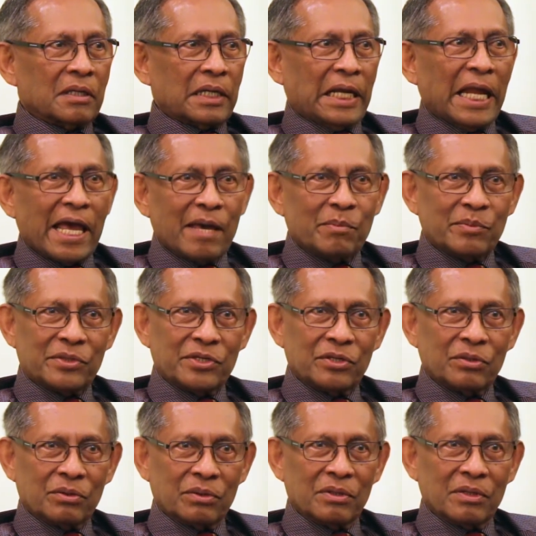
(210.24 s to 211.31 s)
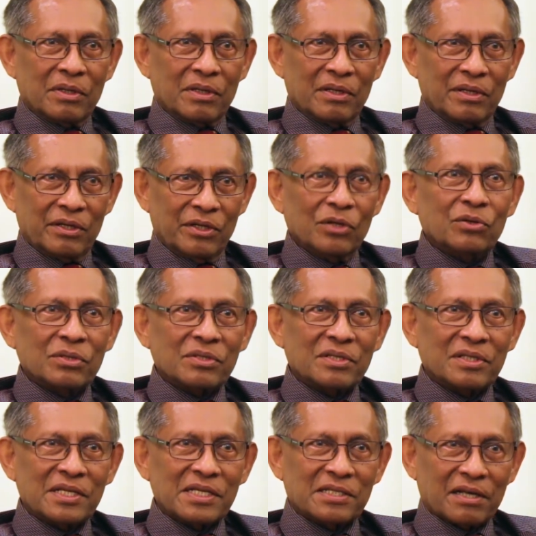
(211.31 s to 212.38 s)
claim to
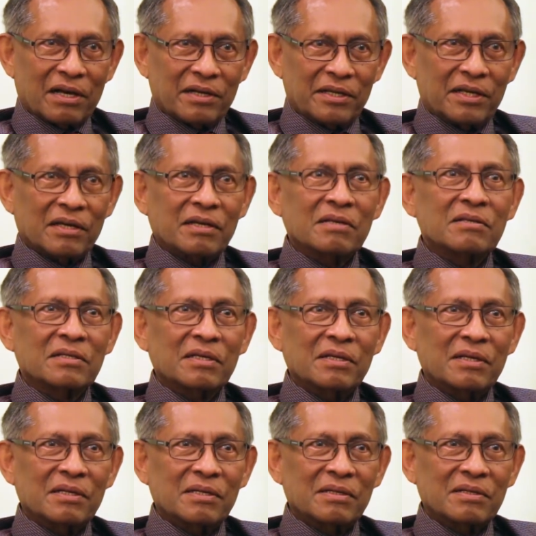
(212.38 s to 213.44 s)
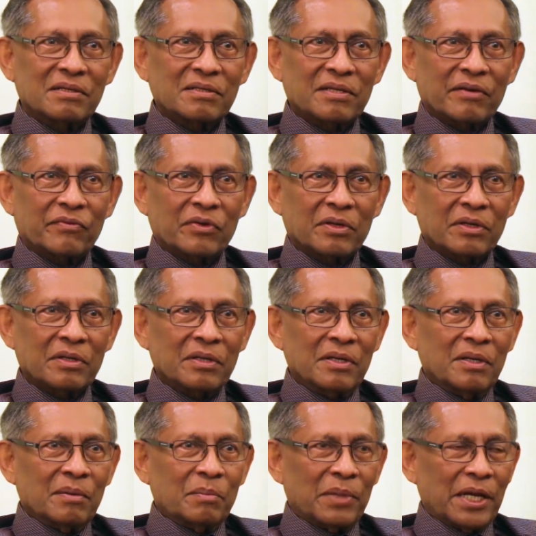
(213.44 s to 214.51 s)
use these ideas in several
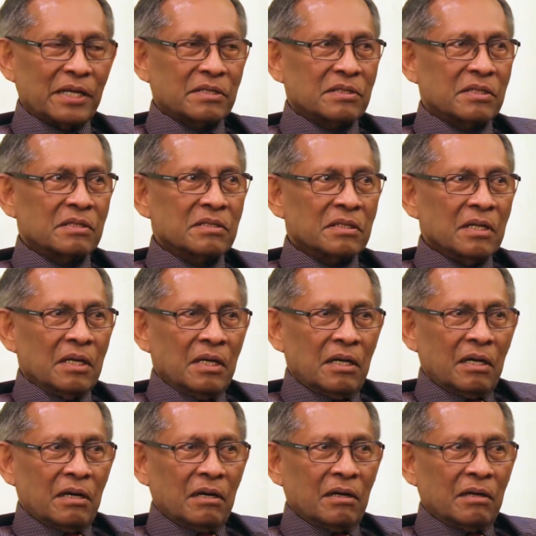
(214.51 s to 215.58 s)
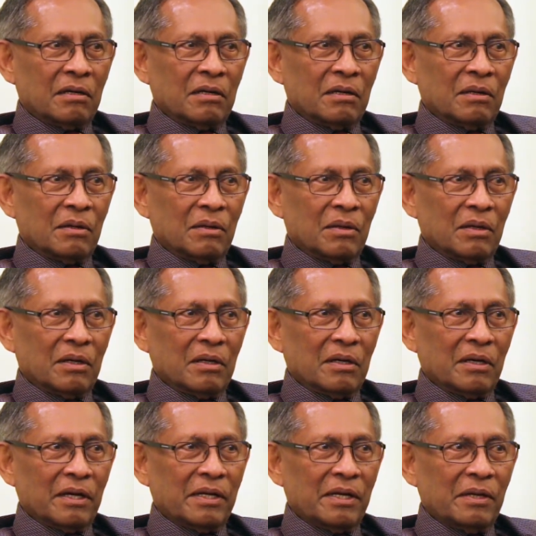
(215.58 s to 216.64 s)
places.
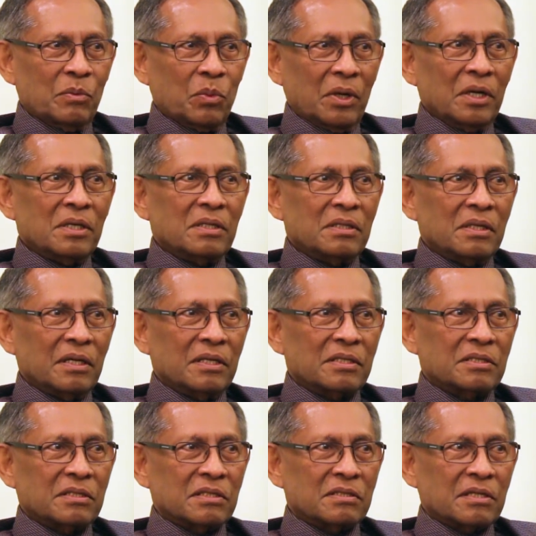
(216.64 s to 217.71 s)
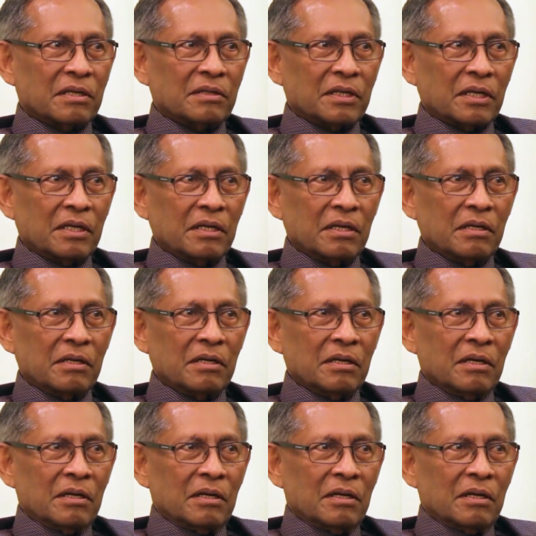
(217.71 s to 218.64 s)
And in one instance, I think he